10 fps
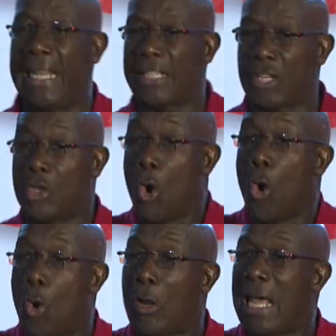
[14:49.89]
let us
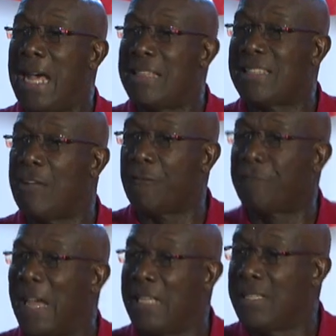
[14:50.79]
hold hands and
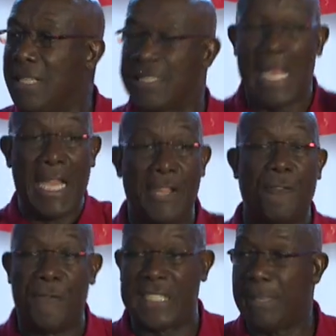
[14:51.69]
fight this
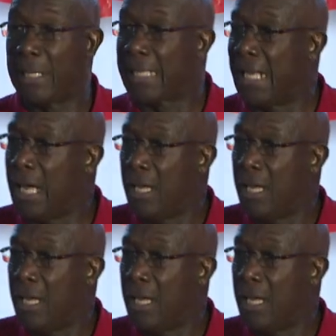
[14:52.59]
invisible killer?